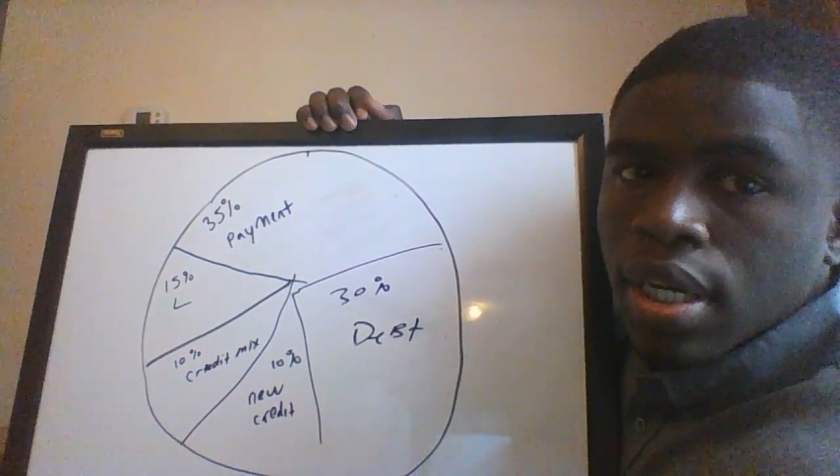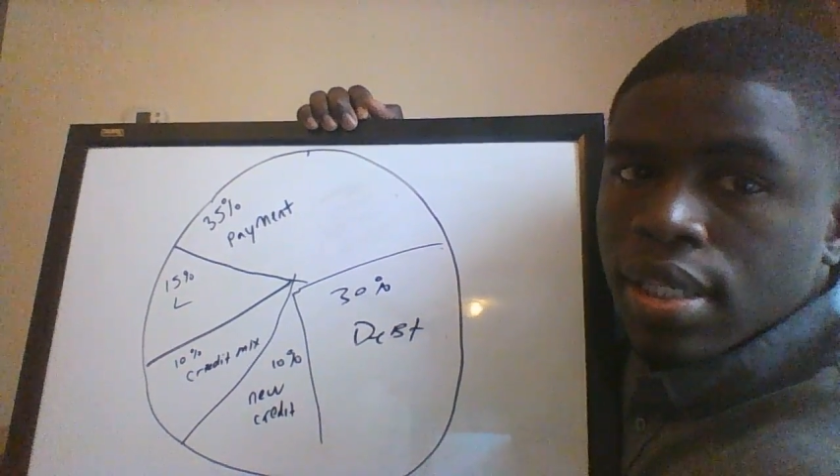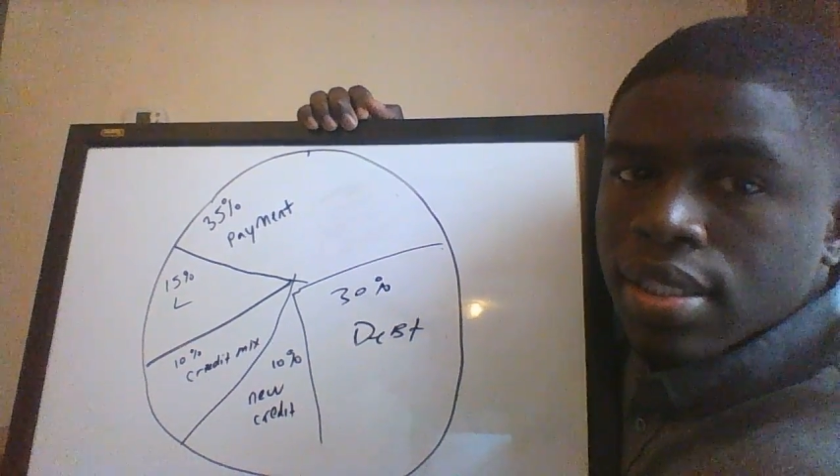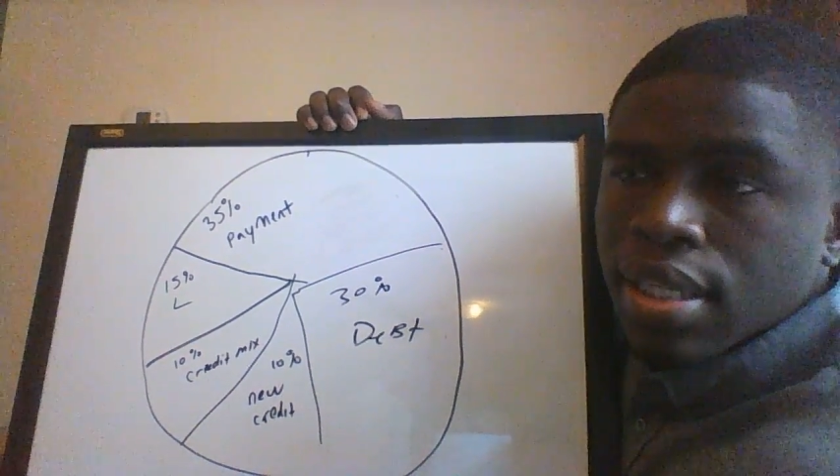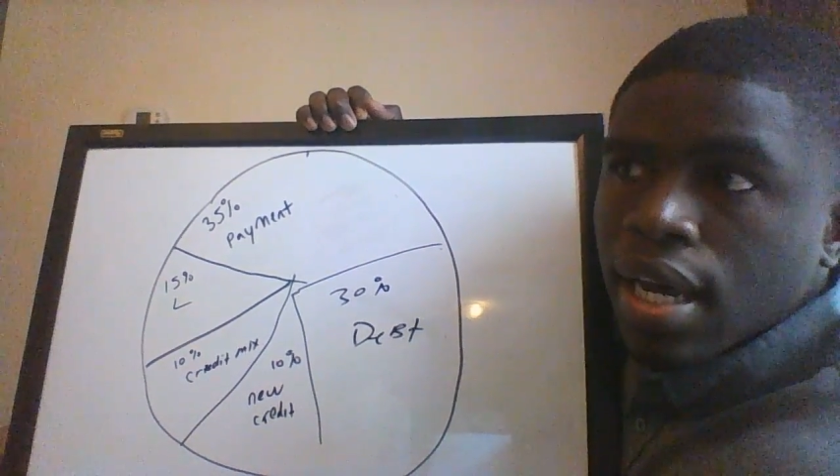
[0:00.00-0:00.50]

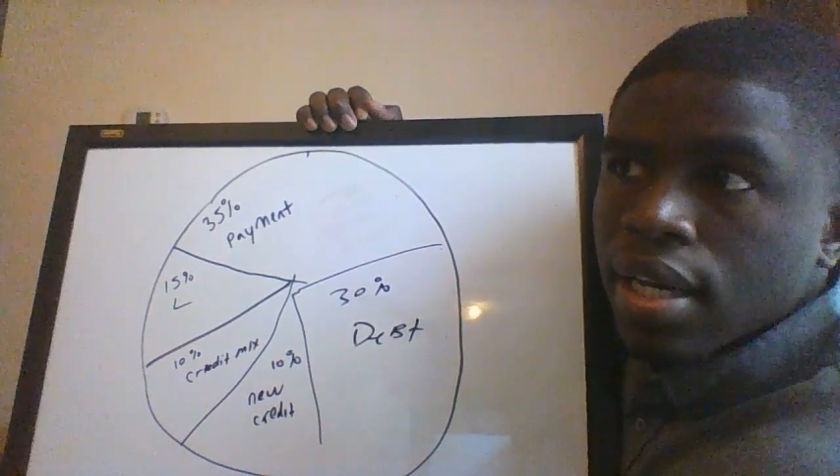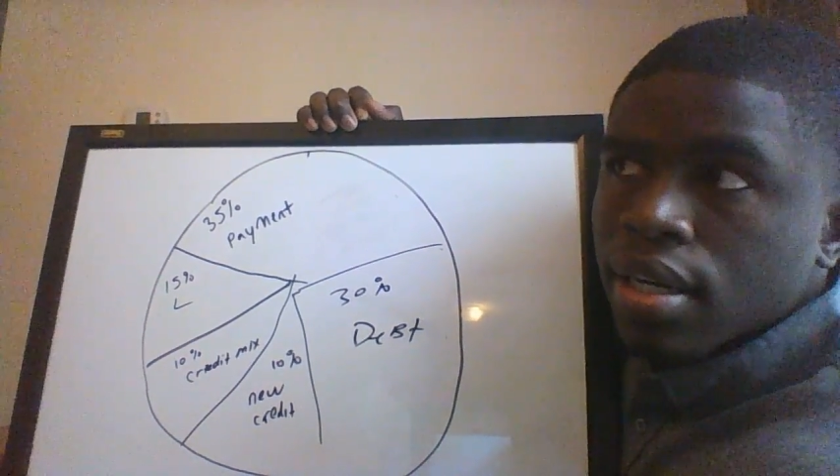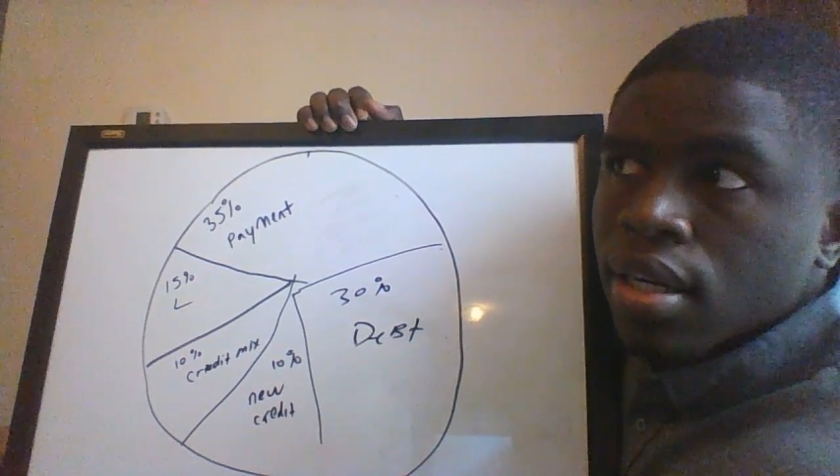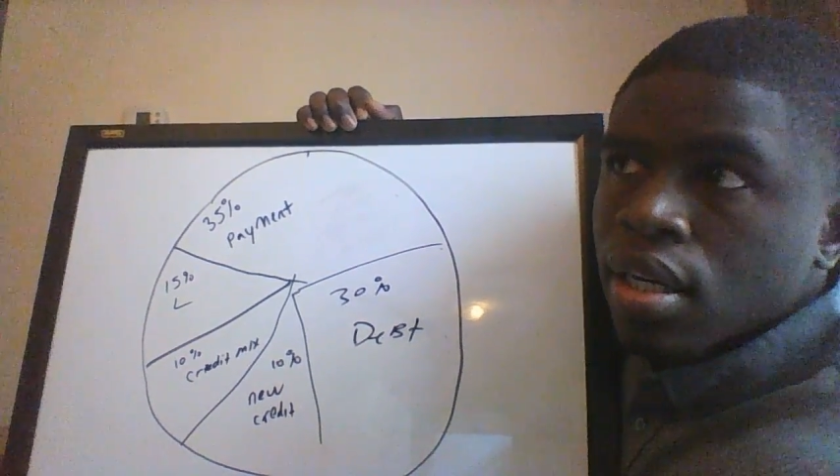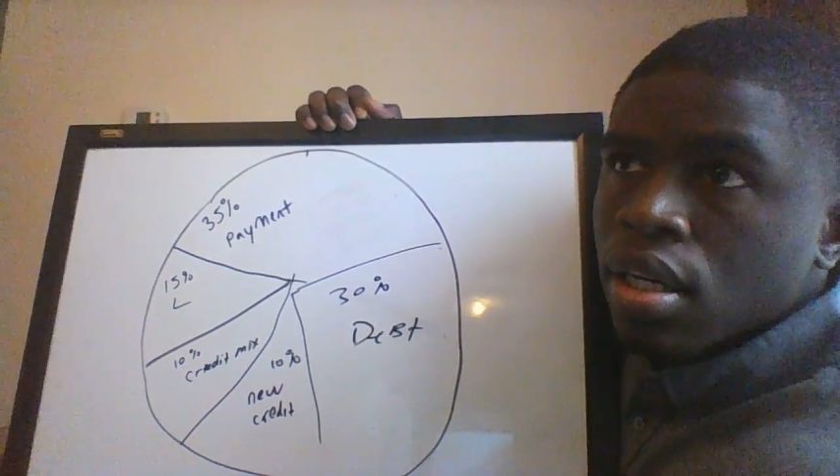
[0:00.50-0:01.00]
It's
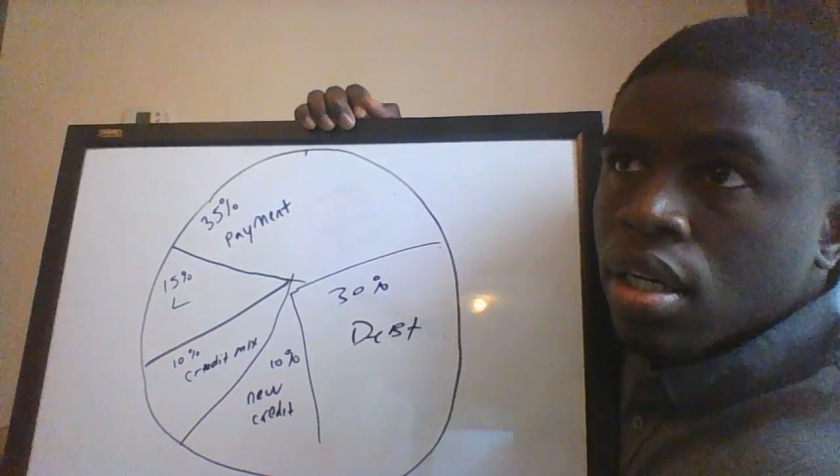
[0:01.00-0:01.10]
like,